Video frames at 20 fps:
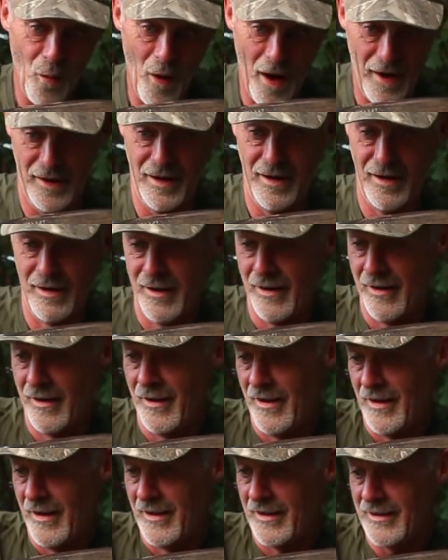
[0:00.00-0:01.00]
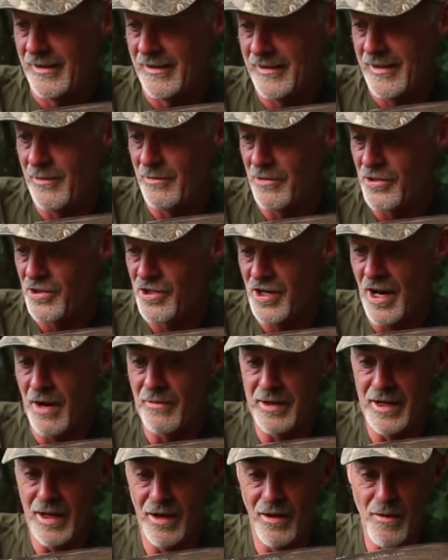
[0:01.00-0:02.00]
one, because they were
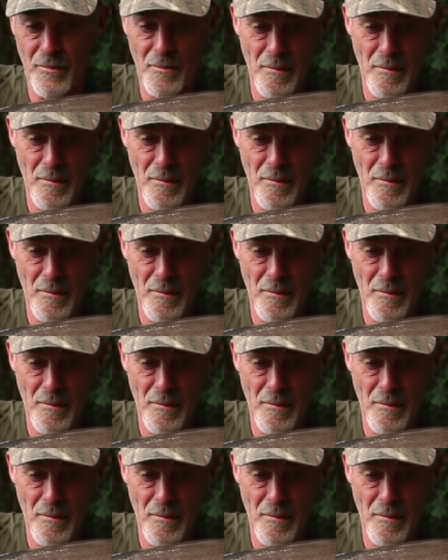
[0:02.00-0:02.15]
showing like